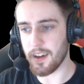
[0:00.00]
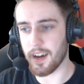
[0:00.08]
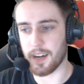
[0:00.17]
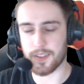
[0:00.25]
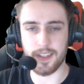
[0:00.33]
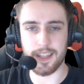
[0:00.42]

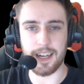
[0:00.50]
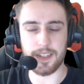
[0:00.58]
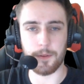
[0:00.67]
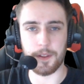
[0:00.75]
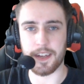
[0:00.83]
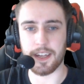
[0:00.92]
So
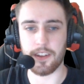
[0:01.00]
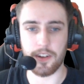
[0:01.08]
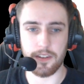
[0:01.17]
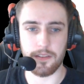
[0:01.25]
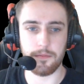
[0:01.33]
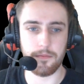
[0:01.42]
that's one thing you
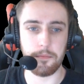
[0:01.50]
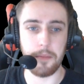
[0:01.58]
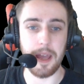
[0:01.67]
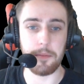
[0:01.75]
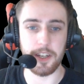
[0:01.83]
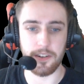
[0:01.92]
could
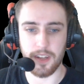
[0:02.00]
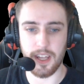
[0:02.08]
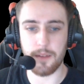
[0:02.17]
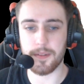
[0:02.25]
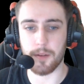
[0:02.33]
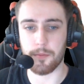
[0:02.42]
maybe do,
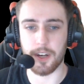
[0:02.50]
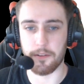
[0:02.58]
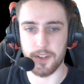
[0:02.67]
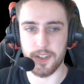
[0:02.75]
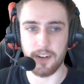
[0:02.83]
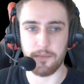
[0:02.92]
keep someone in
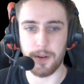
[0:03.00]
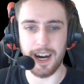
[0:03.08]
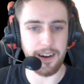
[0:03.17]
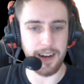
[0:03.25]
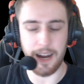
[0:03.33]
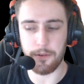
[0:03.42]
reserve.
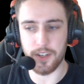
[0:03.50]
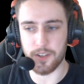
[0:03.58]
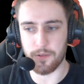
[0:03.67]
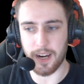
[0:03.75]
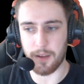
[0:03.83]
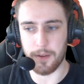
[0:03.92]
But I would
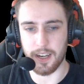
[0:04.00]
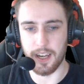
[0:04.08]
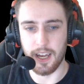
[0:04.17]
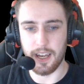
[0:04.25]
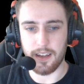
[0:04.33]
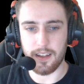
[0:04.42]
just recommend
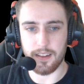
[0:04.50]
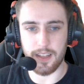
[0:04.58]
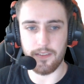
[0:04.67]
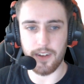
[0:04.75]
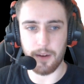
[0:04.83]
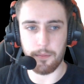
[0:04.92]

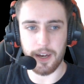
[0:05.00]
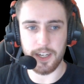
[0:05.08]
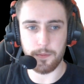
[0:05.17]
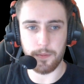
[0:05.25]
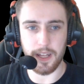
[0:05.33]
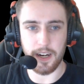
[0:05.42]
leaving a
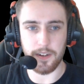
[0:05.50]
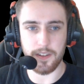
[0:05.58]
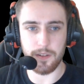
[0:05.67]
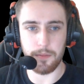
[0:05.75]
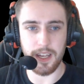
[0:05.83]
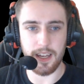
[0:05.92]
bench player
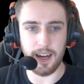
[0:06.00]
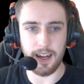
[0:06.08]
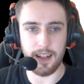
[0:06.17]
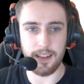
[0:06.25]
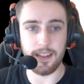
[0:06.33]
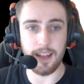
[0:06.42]
to be
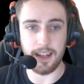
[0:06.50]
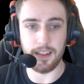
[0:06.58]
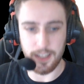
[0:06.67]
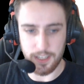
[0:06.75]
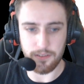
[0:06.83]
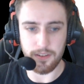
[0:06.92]
like
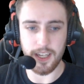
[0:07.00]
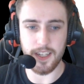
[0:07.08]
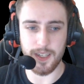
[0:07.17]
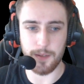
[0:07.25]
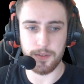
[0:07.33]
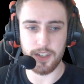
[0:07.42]
literally a
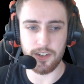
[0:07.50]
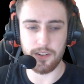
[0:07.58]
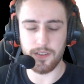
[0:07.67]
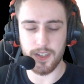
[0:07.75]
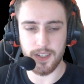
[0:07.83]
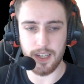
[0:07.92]

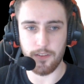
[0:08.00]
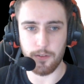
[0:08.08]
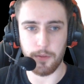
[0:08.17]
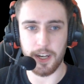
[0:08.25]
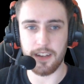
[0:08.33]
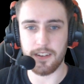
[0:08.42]
substitute to save you
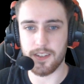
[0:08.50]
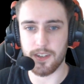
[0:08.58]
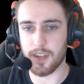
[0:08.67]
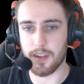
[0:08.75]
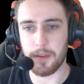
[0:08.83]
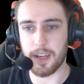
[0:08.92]
money, so
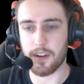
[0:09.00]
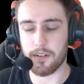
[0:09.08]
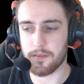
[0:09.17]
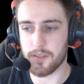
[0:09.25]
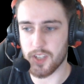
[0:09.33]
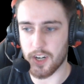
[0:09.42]
you can make
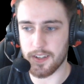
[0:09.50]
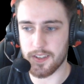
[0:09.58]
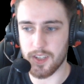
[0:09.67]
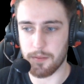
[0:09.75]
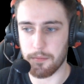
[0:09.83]
your starting team